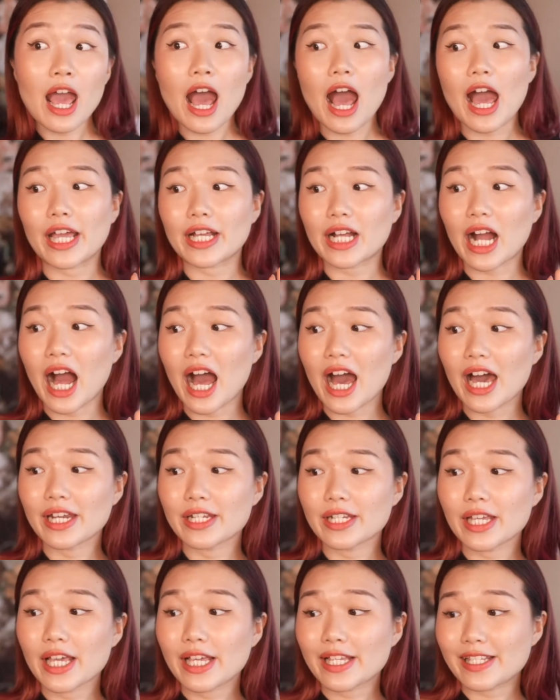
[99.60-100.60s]
I
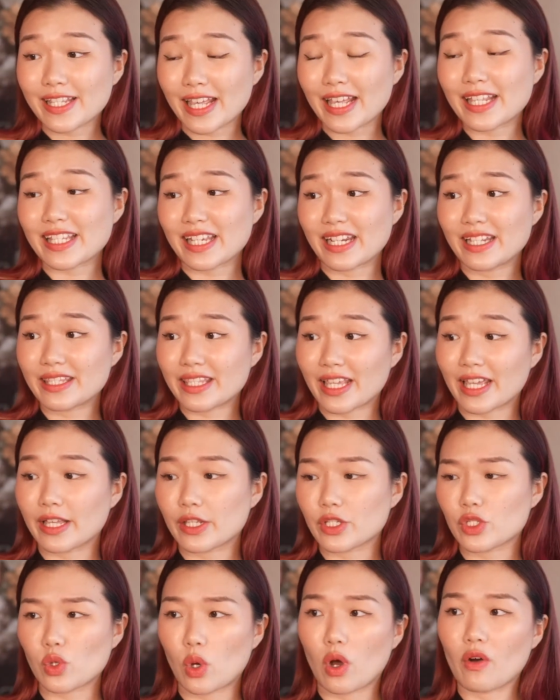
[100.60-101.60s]
can't say certain
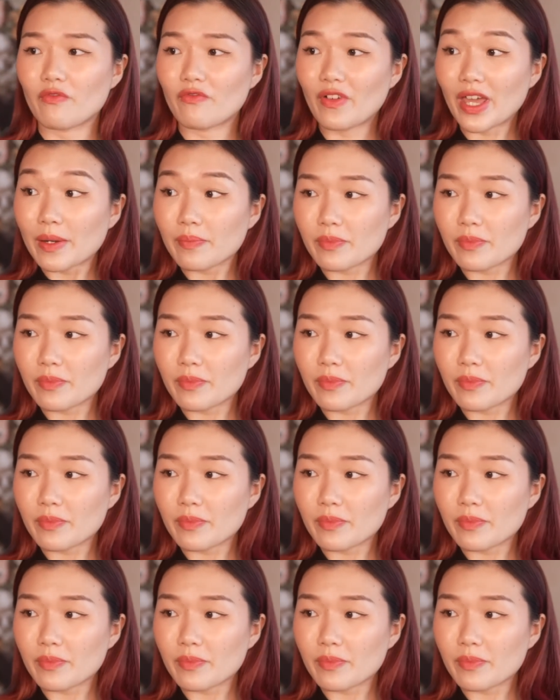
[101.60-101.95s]
things to offend